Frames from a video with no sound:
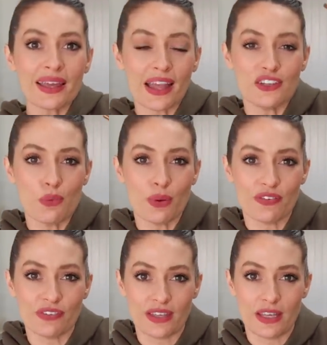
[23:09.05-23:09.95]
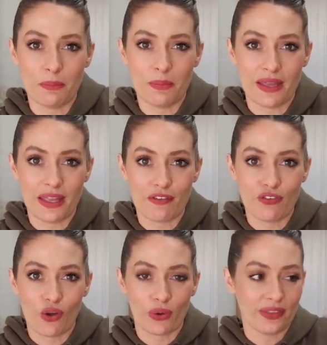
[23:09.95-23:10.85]
Again, you will have seen me
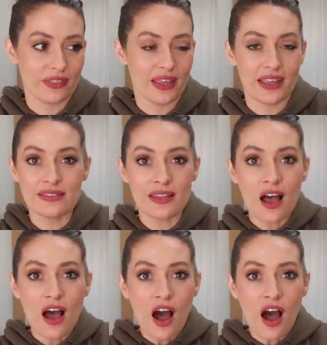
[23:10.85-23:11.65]
vlogging these.